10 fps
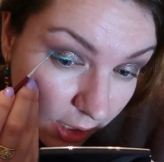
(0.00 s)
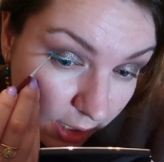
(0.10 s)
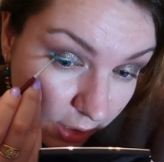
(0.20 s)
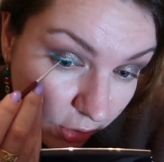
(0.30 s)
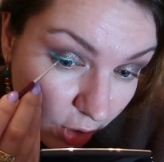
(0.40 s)

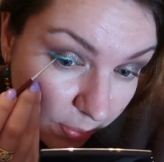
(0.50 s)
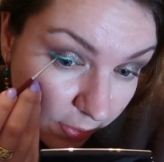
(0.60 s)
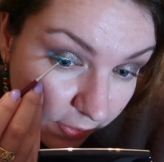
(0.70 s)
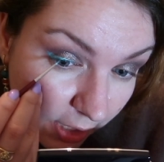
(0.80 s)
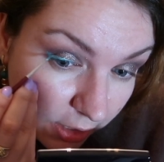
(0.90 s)
a drop
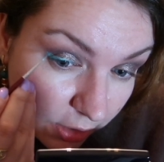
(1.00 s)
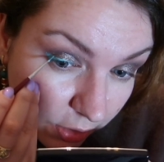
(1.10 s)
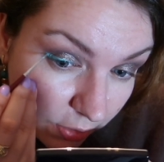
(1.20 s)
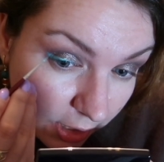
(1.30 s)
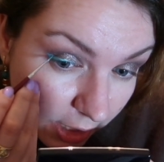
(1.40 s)
of that
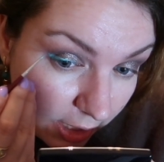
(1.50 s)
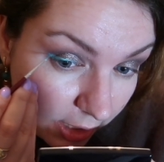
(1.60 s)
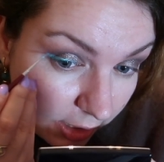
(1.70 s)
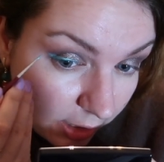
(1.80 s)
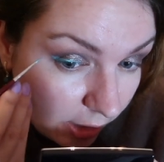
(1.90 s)

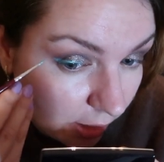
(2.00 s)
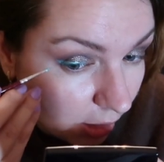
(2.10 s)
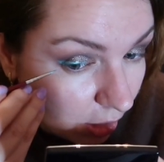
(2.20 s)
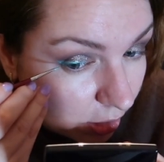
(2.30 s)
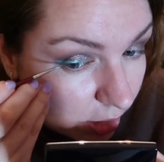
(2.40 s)
Duraline
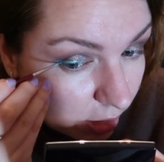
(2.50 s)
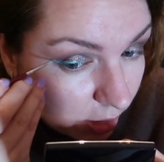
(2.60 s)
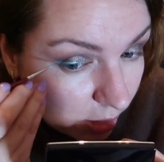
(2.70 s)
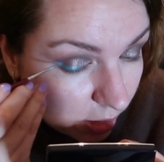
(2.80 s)
Inglot